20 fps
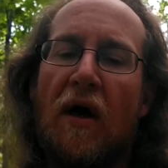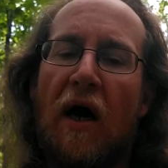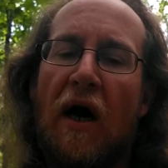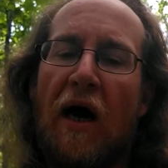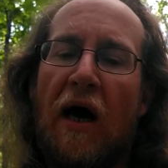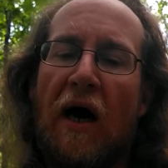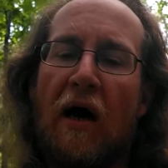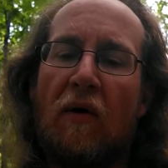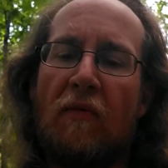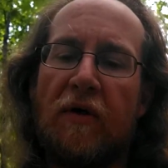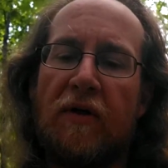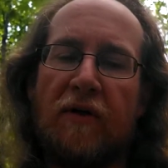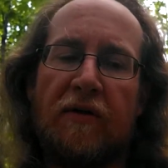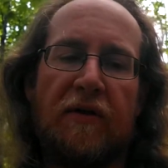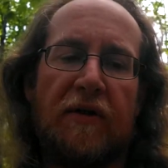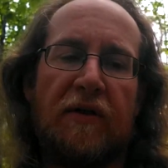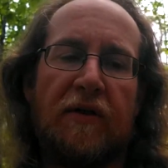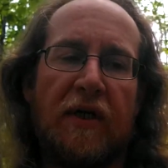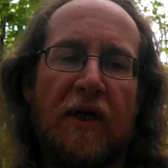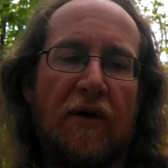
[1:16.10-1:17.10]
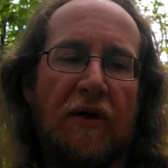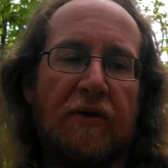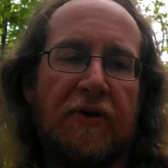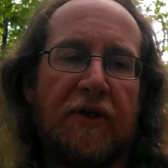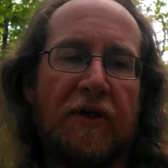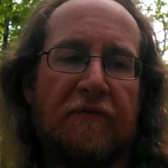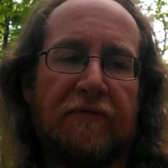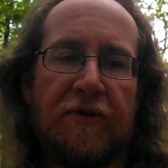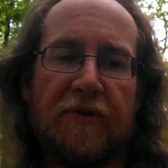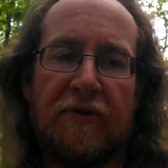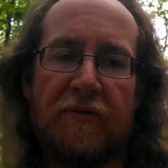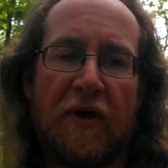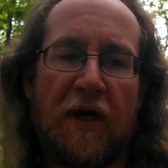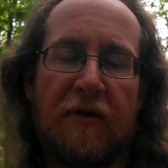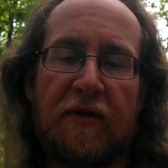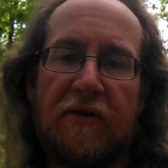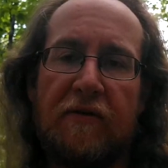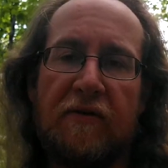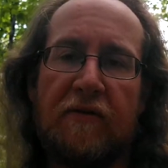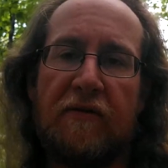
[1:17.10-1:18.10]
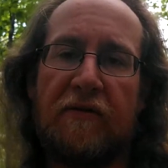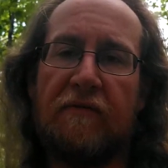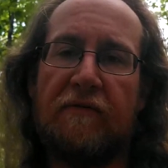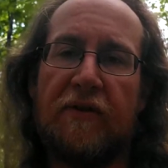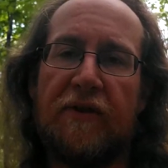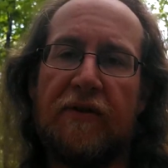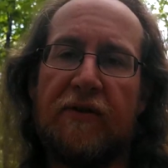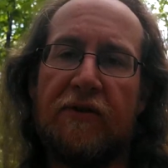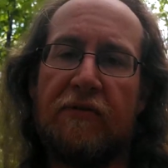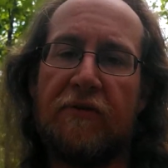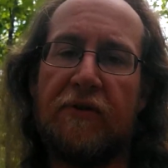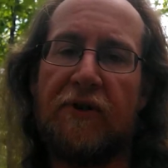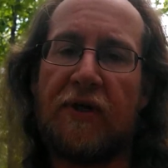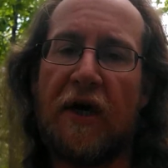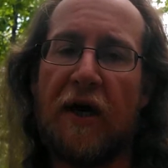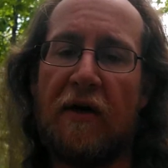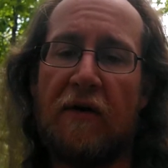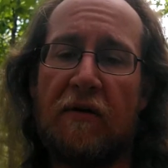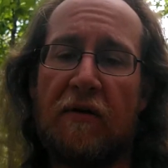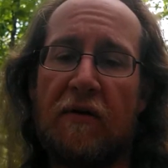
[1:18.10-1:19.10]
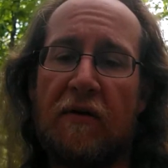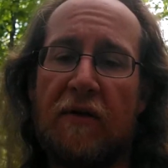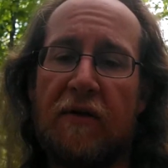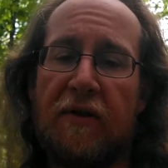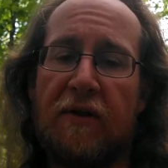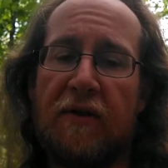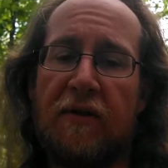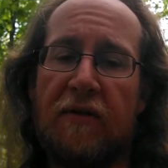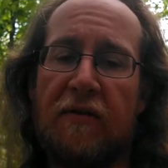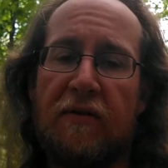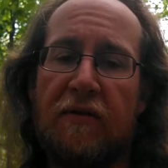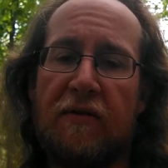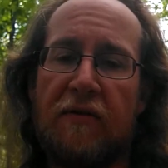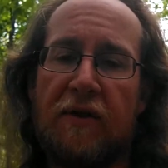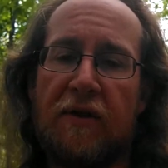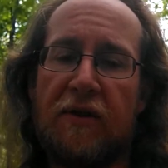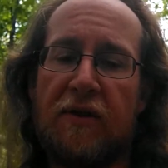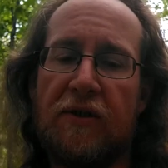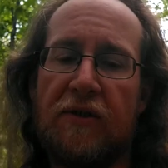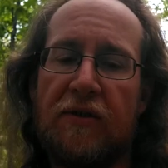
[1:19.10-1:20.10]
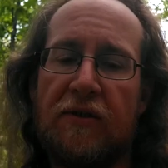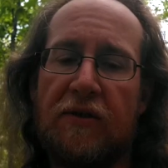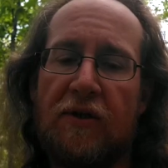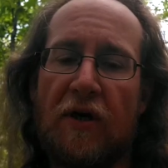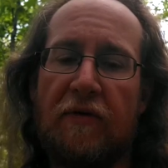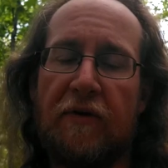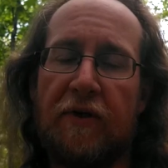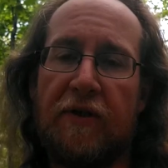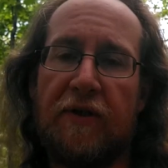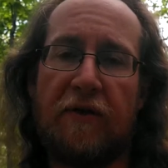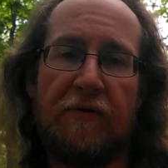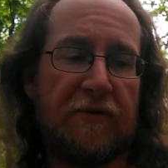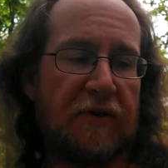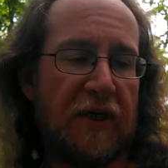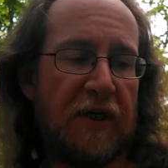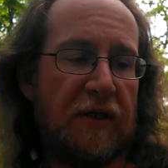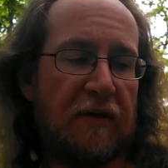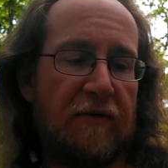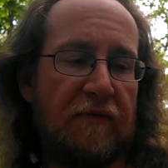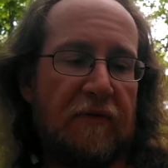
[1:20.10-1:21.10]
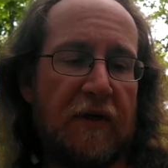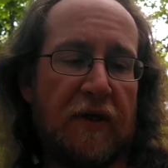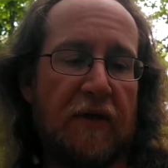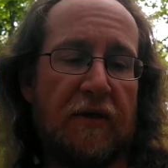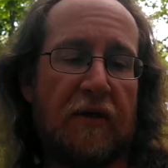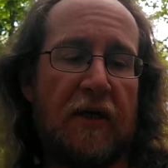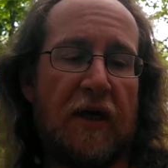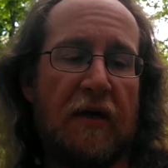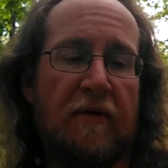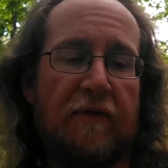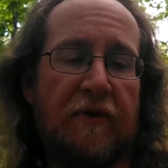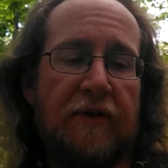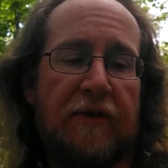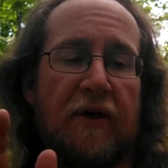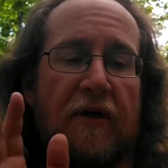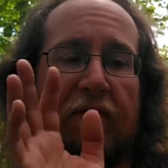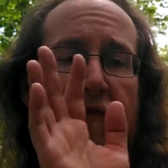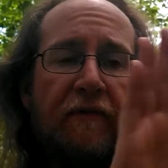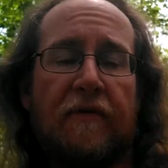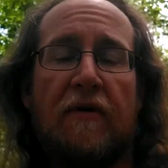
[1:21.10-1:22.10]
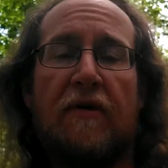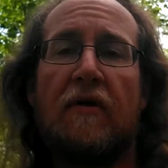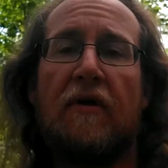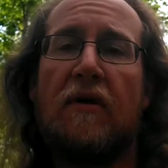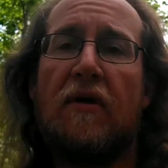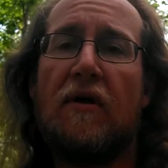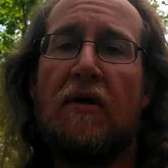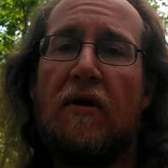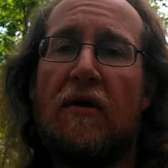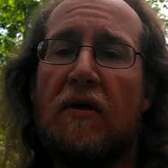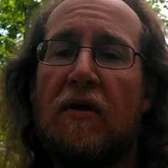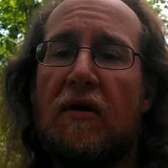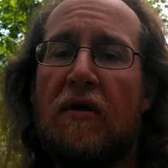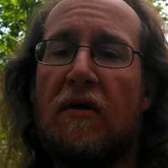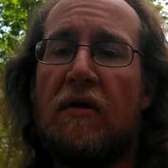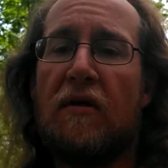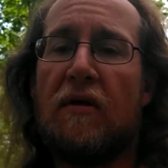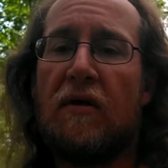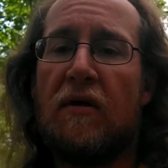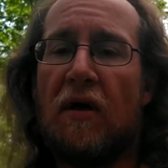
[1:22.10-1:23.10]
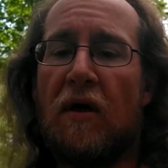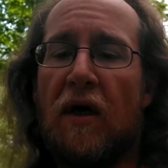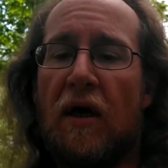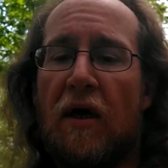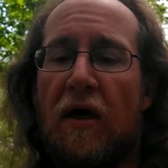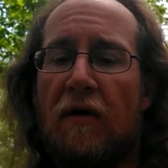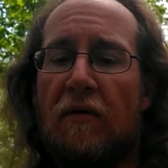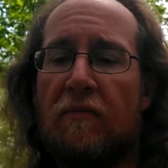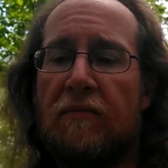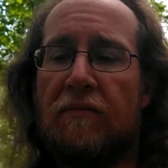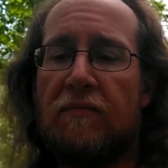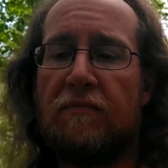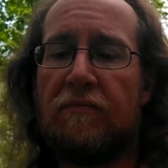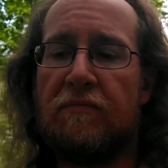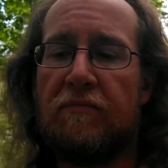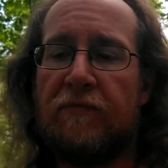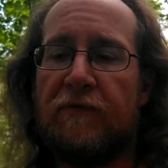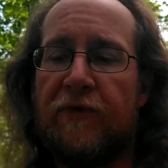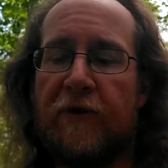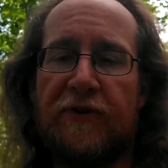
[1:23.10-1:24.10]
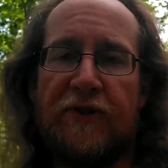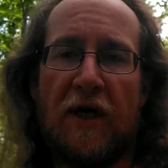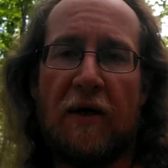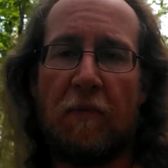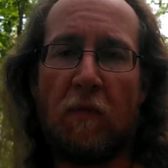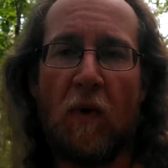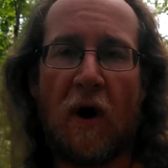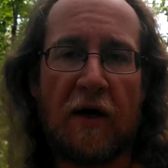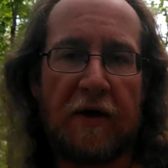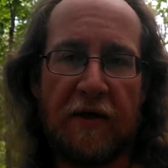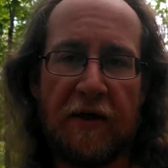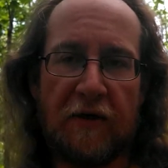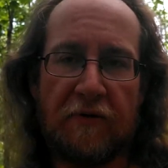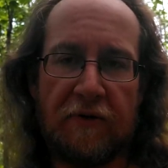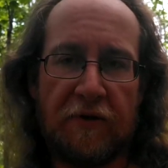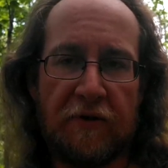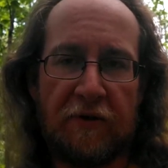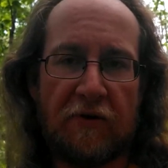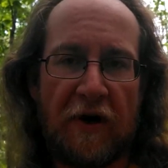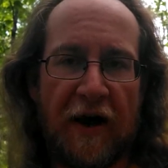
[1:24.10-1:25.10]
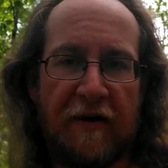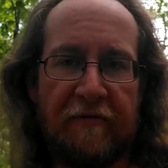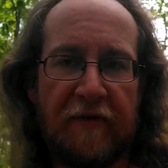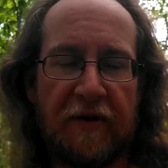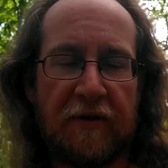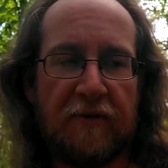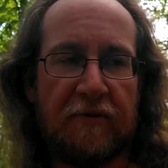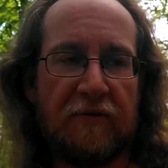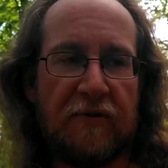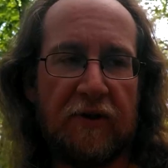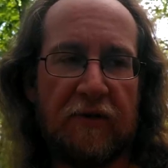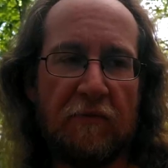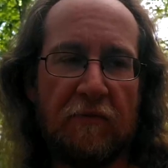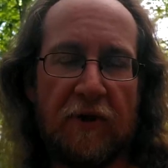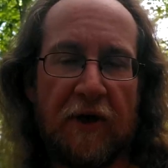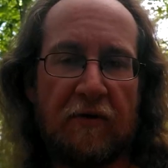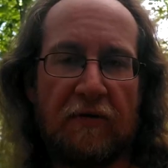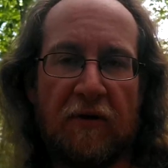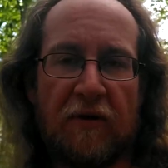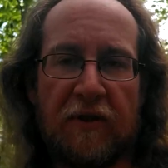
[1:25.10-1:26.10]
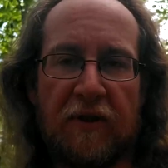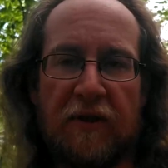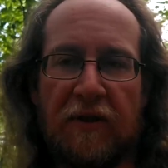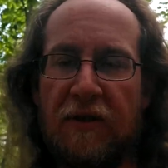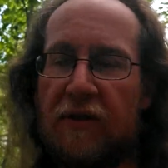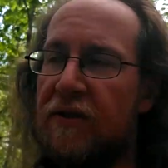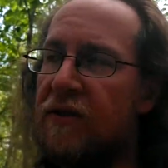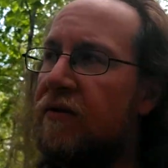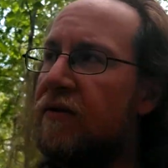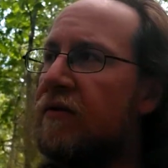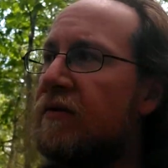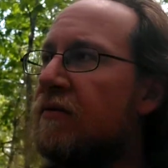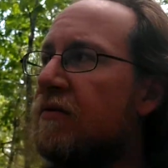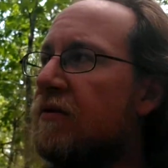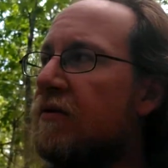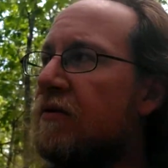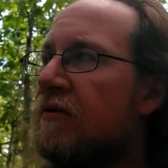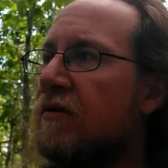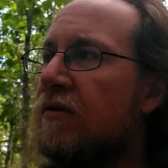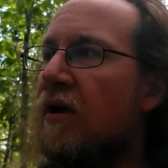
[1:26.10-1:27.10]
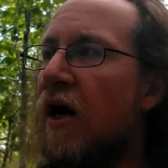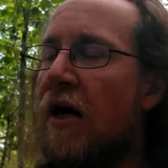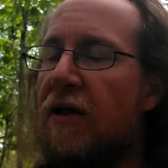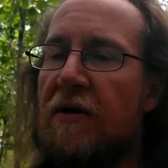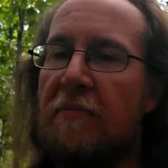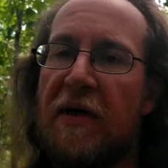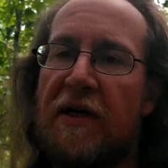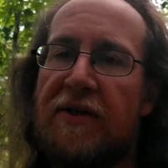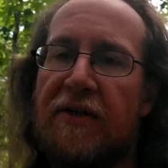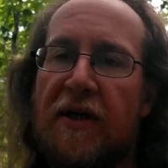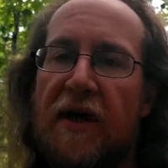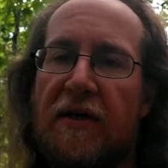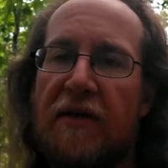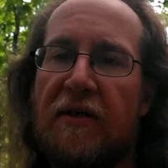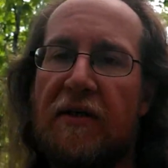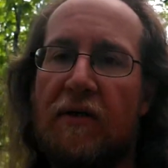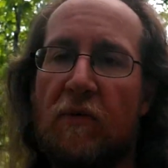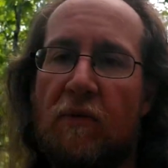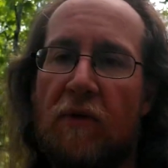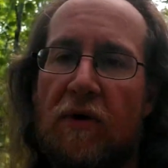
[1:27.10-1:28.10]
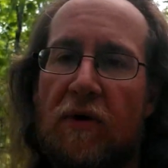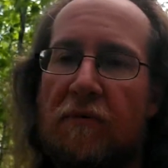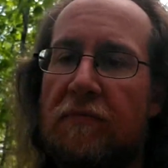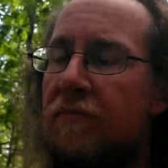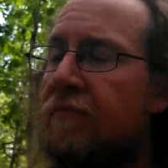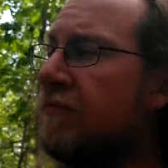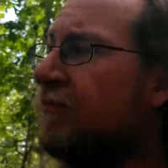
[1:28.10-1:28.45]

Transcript: uh, where you get all self-destructive and suicidal, and you just generally don't take very good care of yourself. Uh, For example, walking out into traffic just without looking is not the best idea in the world.